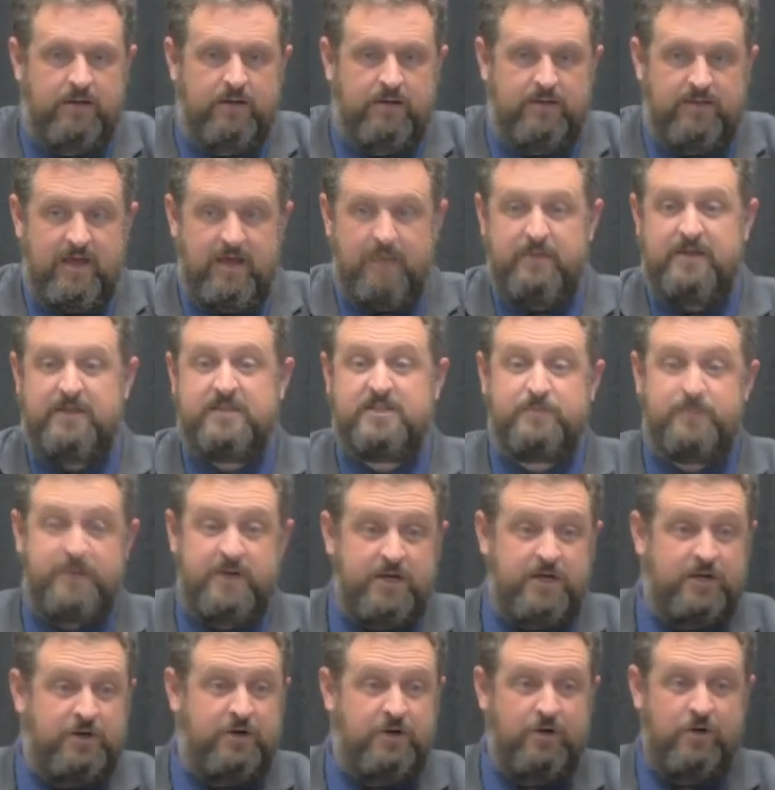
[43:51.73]
That means
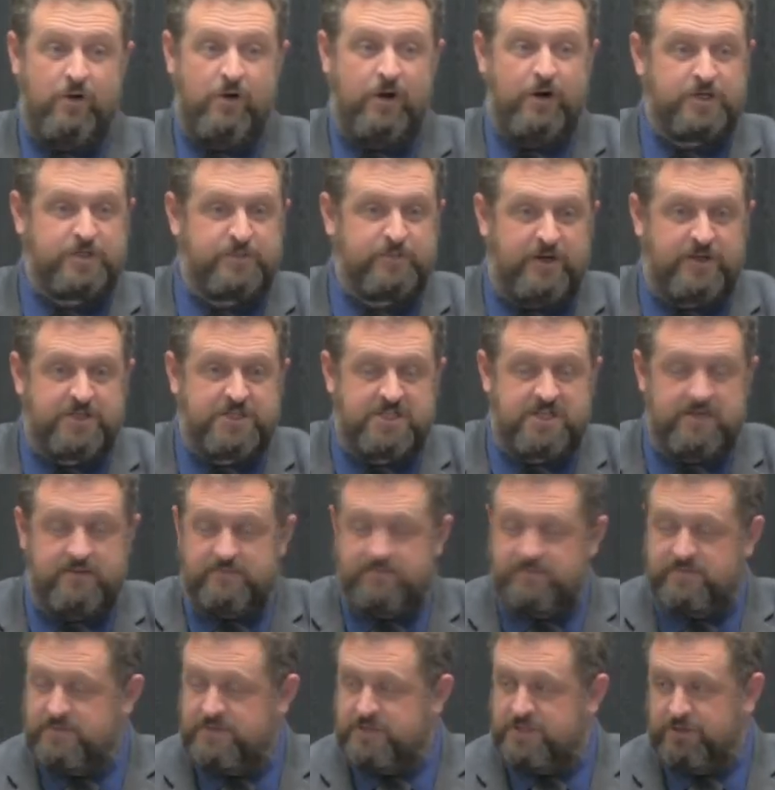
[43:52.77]
me and you are as much
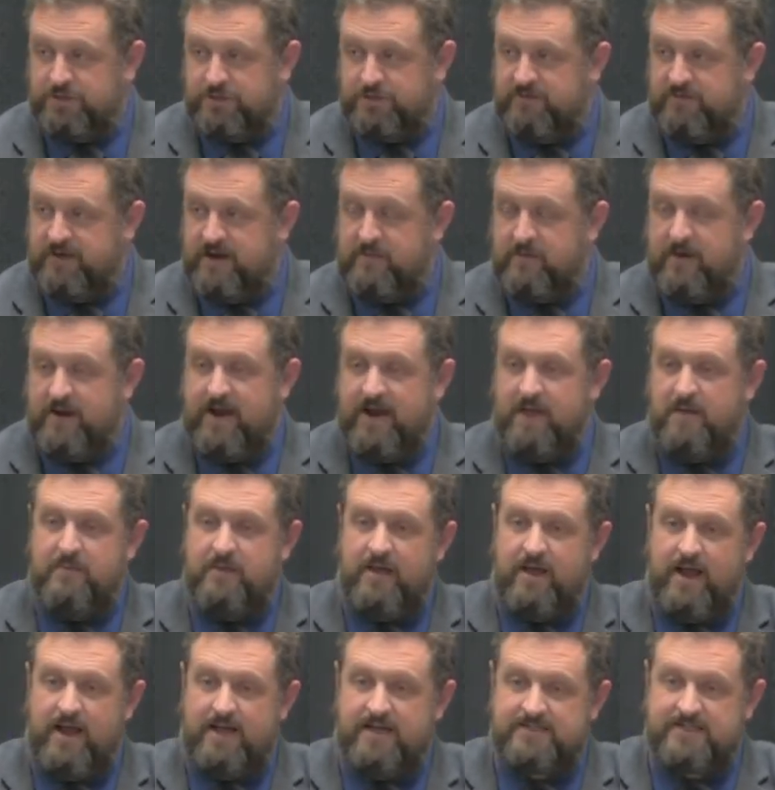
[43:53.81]
children of Abraham
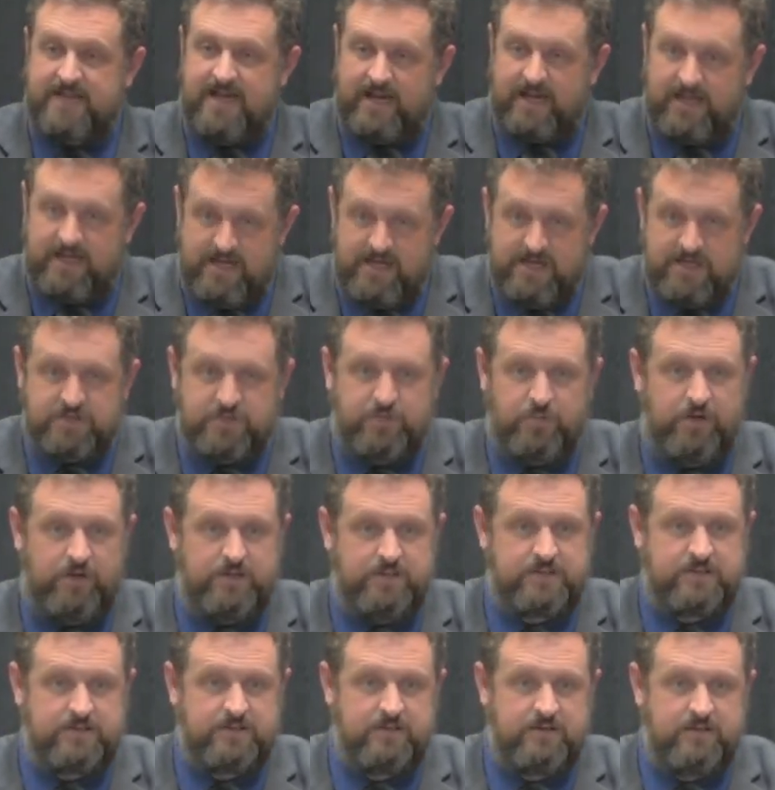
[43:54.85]
as Zacchaeus
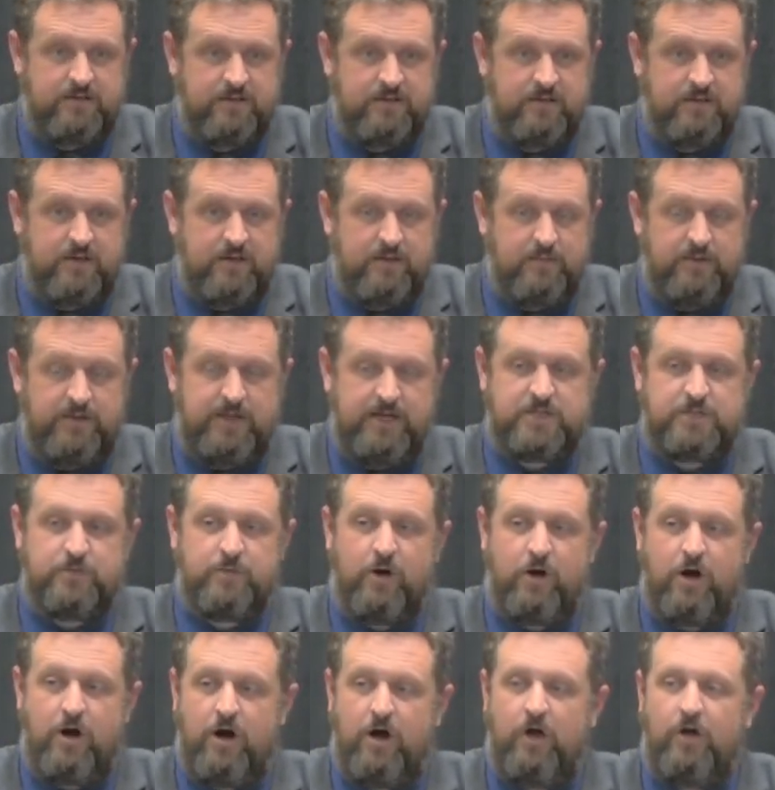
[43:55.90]
was. Because
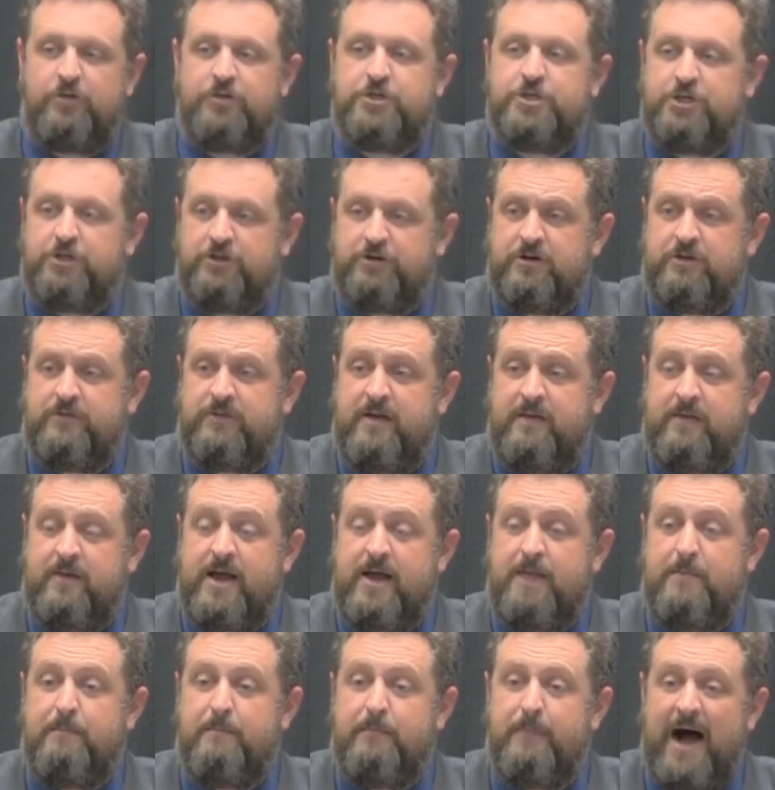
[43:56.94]
we're all children of
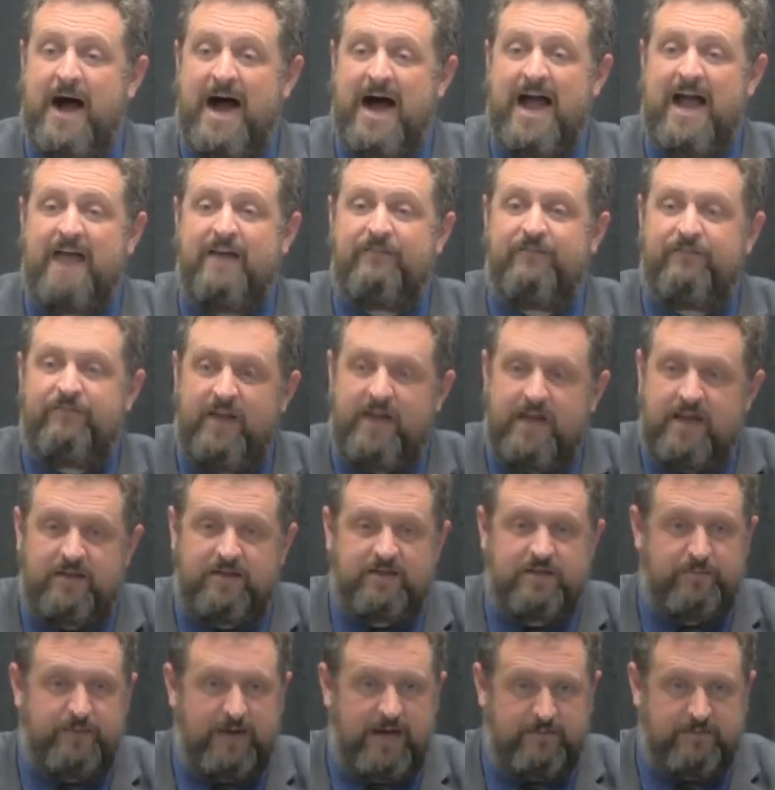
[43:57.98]
Abraham by
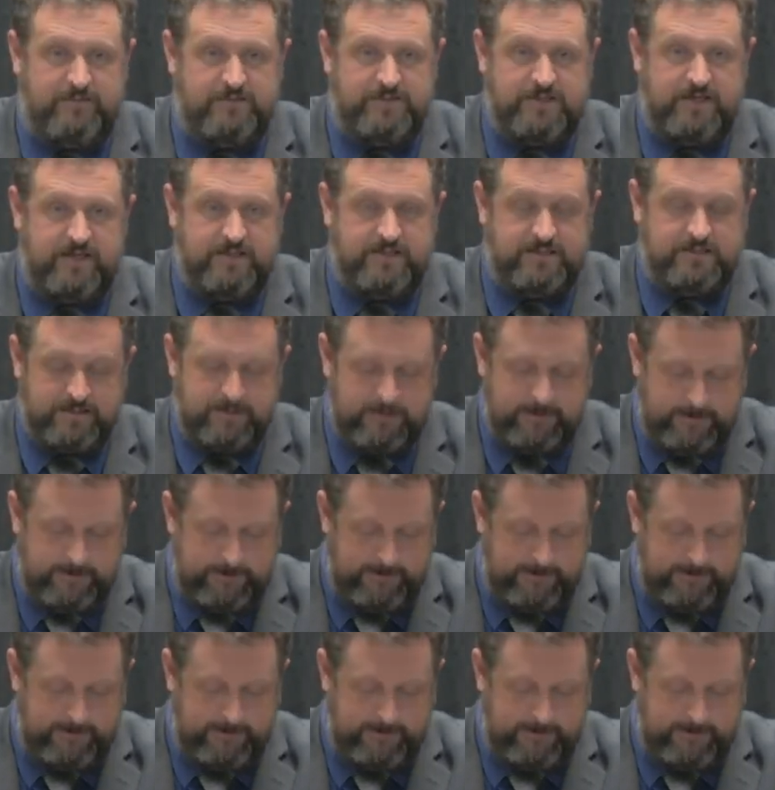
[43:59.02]
faith, the Bible says.